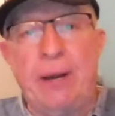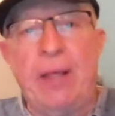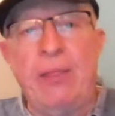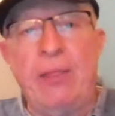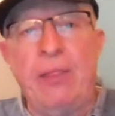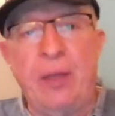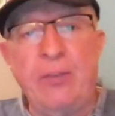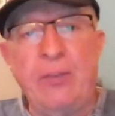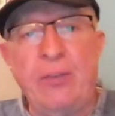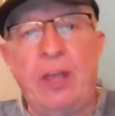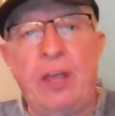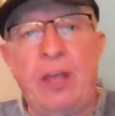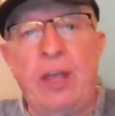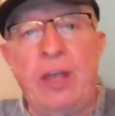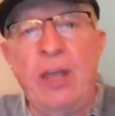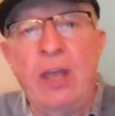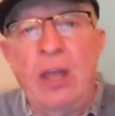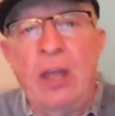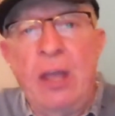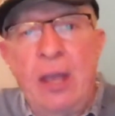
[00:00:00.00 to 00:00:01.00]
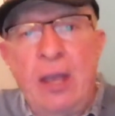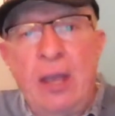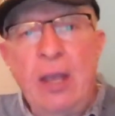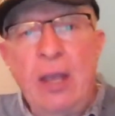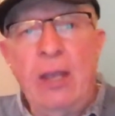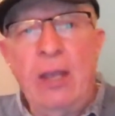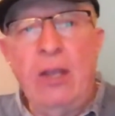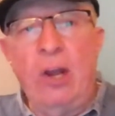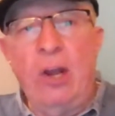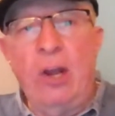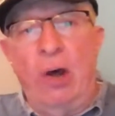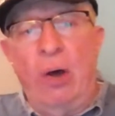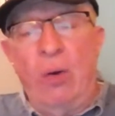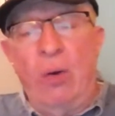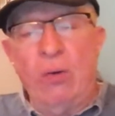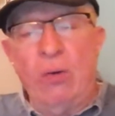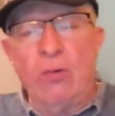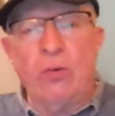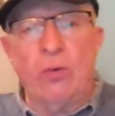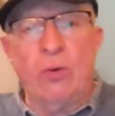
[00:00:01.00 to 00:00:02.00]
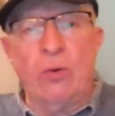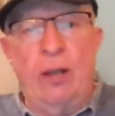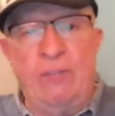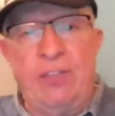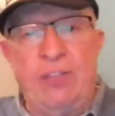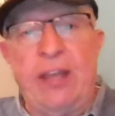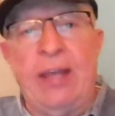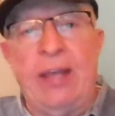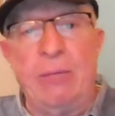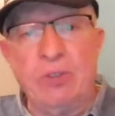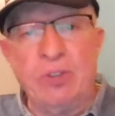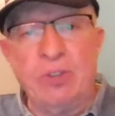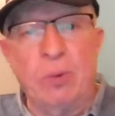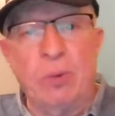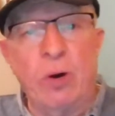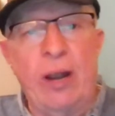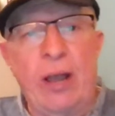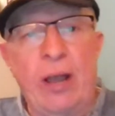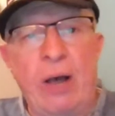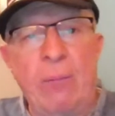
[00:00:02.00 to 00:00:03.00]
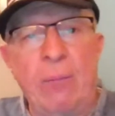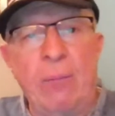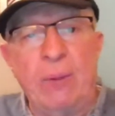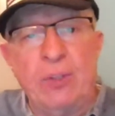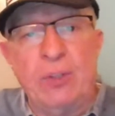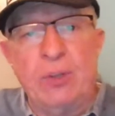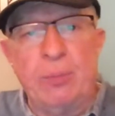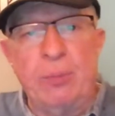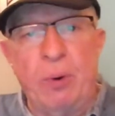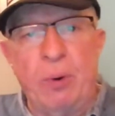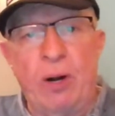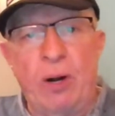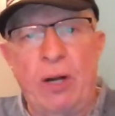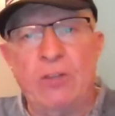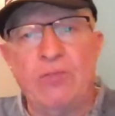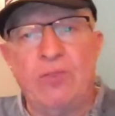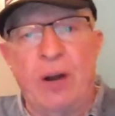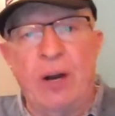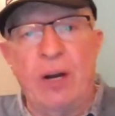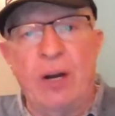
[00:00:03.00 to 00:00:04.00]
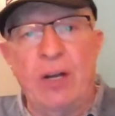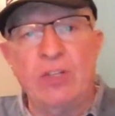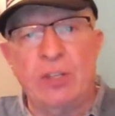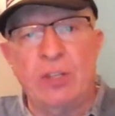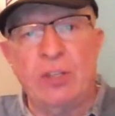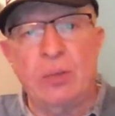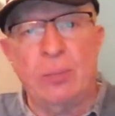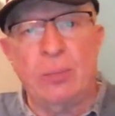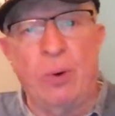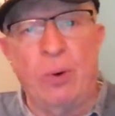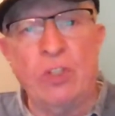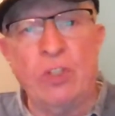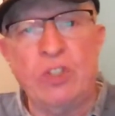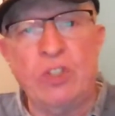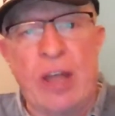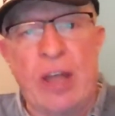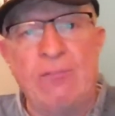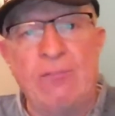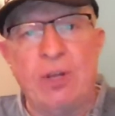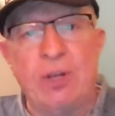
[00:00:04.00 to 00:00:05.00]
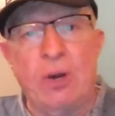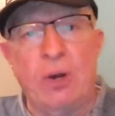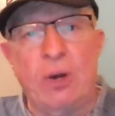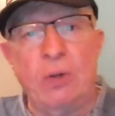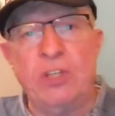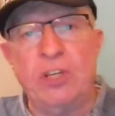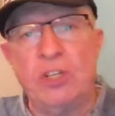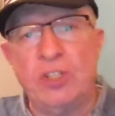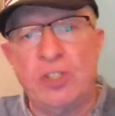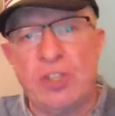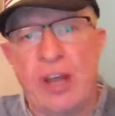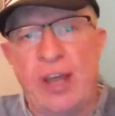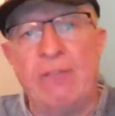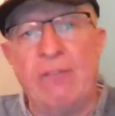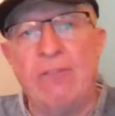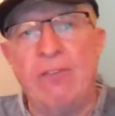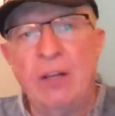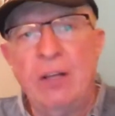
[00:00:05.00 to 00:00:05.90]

But I think they, you know, if they get him some more help and support as far as the support staff, the coaching staff,